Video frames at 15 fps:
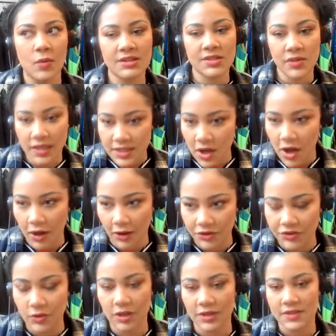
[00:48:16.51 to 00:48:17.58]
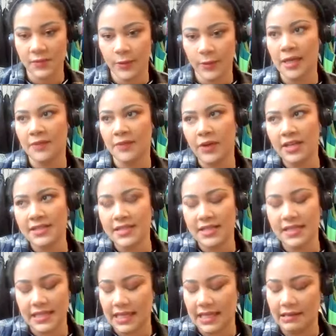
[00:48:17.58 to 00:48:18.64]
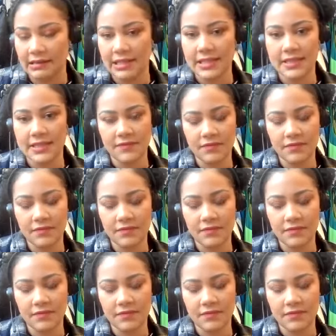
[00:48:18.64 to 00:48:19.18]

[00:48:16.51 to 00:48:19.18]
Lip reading: Once you get to all doors, for us, that's like at least